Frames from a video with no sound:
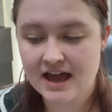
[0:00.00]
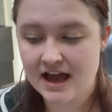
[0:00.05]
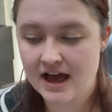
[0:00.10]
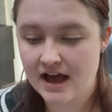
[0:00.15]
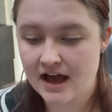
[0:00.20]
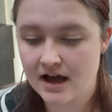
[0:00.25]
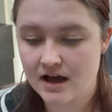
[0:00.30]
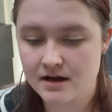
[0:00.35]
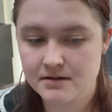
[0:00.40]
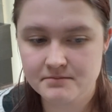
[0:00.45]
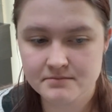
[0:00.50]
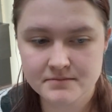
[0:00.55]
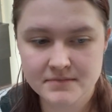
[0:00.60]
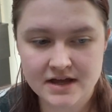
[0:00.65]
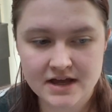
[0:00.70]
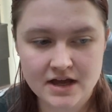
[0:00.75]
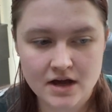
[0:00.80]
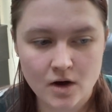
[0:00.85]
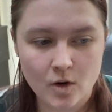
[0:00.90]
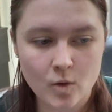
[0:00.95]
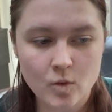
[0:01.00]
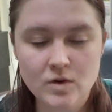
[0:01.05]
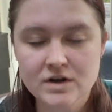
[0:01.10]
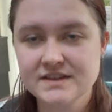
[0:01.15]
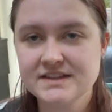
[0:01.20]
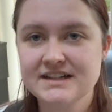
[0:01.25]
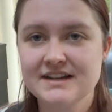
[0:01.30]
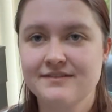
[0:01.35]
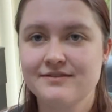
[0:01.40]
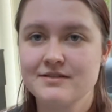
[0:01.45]
all of
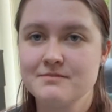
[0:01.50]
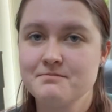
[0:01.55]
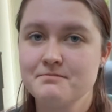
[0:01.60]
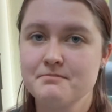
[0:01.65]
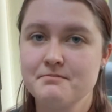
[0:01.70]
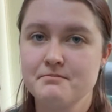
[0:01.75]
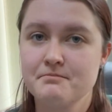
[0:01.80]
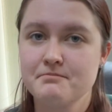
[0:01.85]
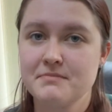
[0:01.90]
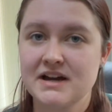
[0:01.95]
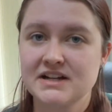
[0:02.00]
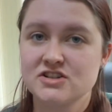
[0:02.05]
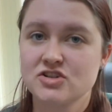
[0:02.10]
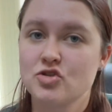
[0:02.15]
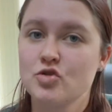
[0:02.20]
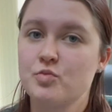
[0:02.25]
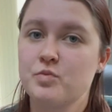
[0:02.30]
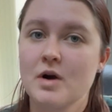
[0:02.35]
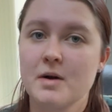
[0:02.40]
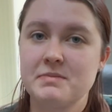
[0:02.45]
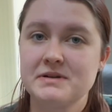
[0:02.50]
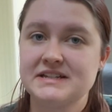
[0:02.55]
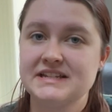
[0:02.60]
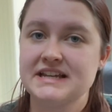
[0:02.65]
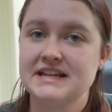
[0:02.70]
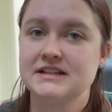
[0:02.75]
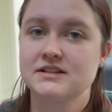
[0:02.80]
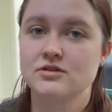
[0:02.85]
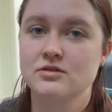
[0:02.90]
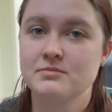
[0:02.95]
the different magical
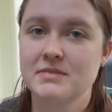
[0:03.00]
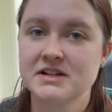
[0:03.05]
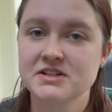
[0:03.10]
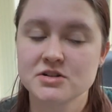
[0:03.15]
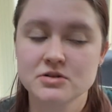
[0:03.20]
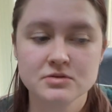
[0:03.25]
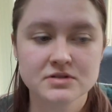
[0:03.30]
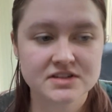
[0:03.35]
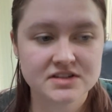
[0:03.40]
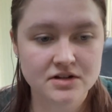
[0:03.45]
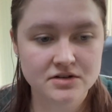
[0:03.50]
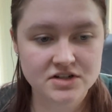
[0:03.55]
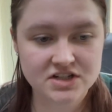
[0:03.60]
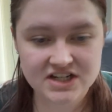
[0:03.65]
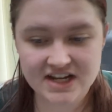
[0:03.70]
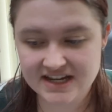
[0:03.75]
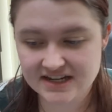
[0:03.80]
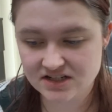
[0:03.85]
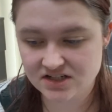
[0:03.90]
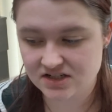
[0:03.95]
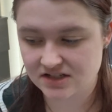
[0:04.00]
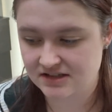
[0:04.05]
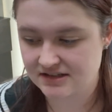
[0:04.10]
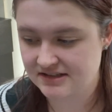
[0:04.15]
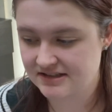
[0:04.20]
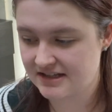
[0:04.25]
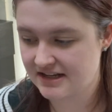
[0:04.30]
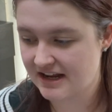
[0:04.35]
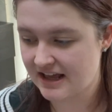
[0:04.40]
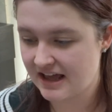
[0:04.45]
properties or magical associations
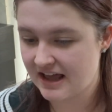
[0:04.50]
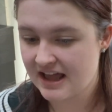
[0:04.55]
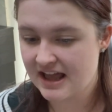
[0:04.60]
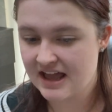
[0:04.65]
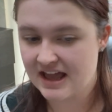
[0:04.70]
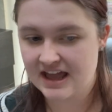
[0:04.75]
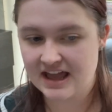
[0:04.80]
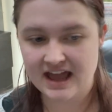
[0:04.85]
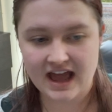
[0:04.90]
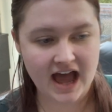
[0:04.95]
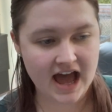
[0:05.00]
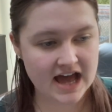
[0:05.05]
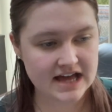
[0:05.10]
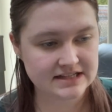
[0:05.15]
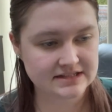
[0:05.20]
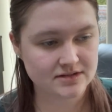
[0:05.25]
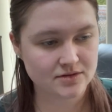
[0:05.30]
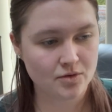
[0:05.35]
that it has,